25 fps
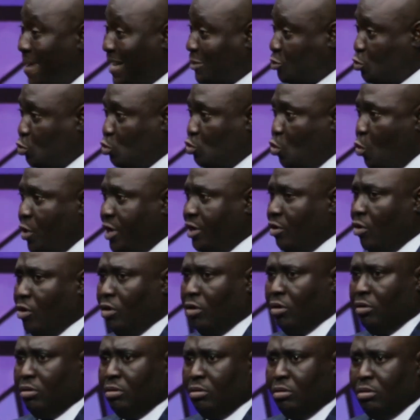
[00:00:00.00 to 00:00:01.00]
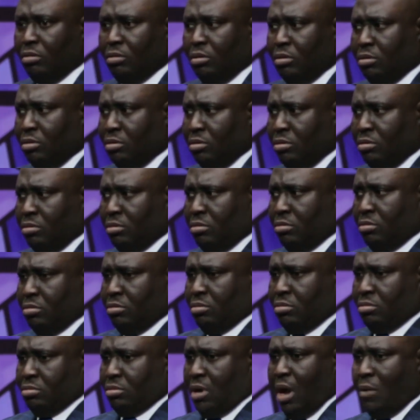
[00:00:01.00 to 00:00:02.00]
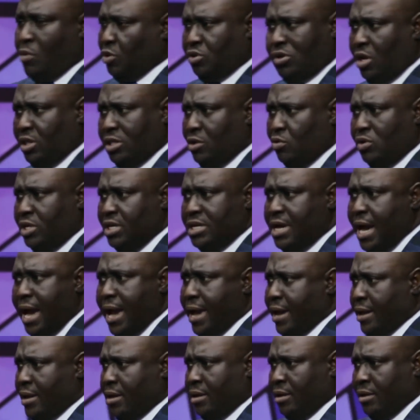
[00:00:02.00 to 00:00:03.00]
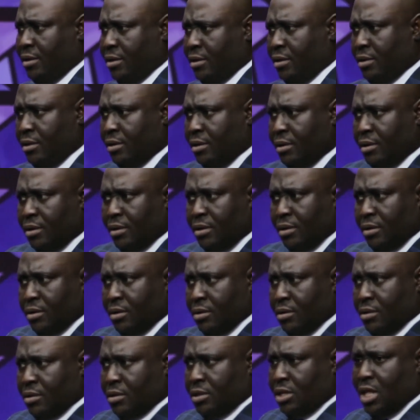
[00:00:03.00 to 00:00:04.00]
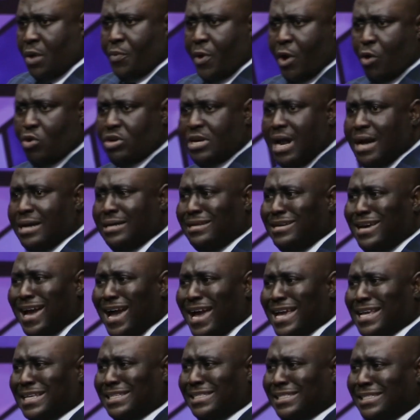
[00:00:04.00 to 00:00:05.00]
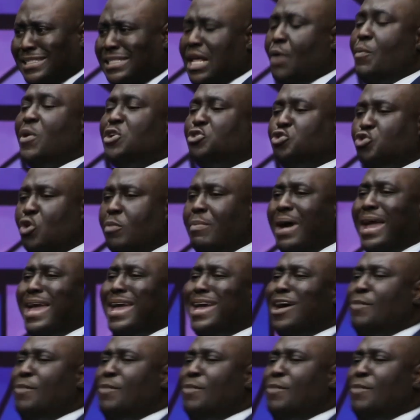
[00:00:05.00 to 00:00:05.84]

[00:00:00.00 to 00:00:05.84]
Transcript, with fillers: battle going on. I was not the only guy. There were other guys. There were some I